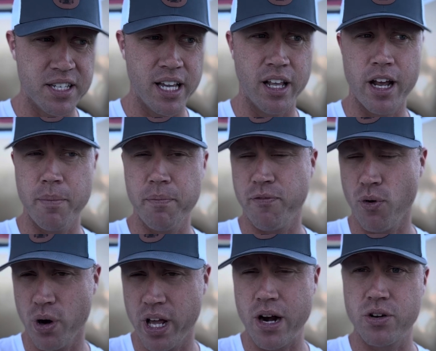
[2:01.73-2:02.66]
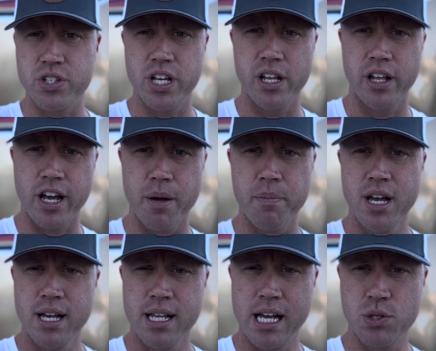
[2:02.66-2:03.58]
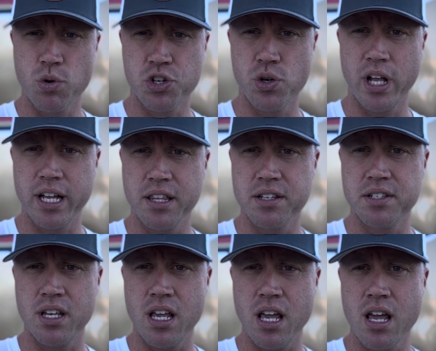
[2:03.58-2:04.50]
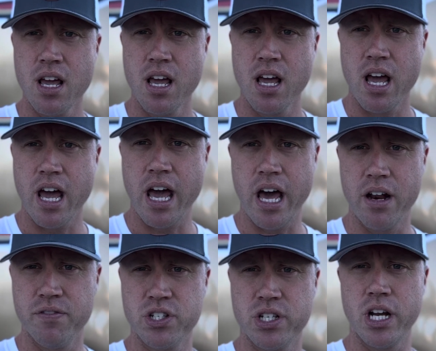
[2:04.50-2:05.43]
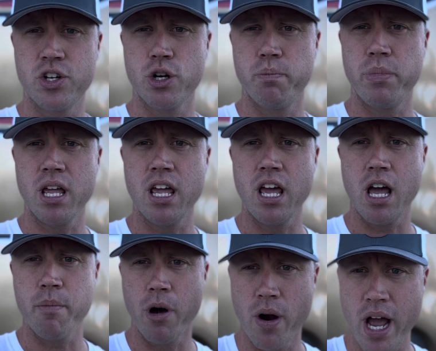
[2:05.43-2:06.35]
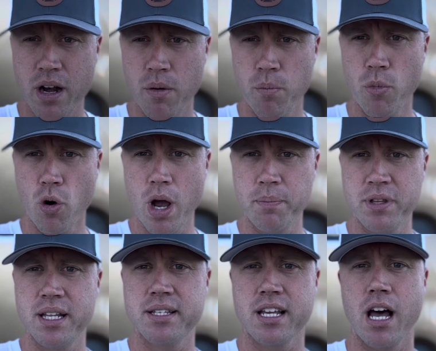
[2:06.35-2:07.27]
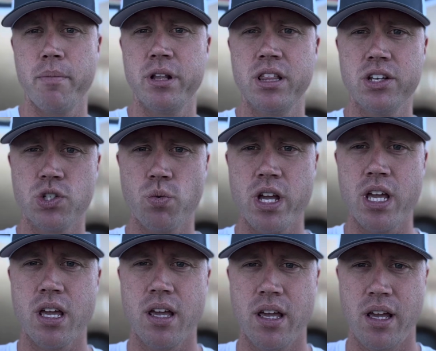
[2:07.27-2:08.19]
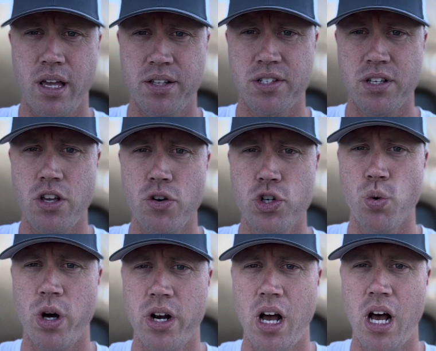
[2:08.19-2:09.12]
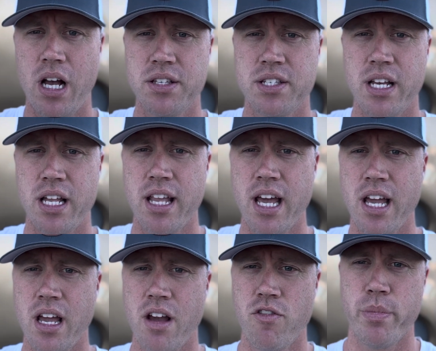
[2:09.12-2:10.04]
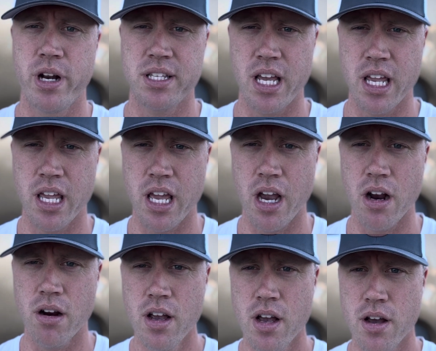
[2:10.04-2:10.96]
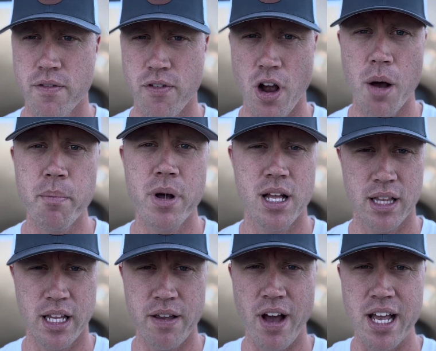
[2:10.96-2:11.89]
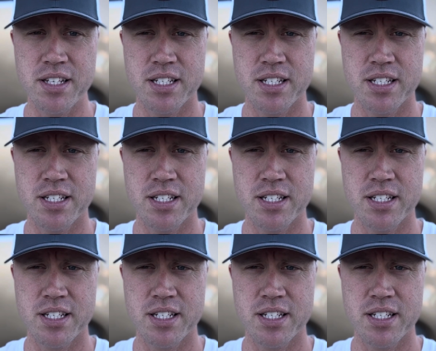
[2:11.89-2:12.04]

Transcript: healing up, 49ers healing up. That's what you like to see ahead of such a big game. All right, more updates coming this week. It's a huge one on Sunday. Everybody take care from Levi's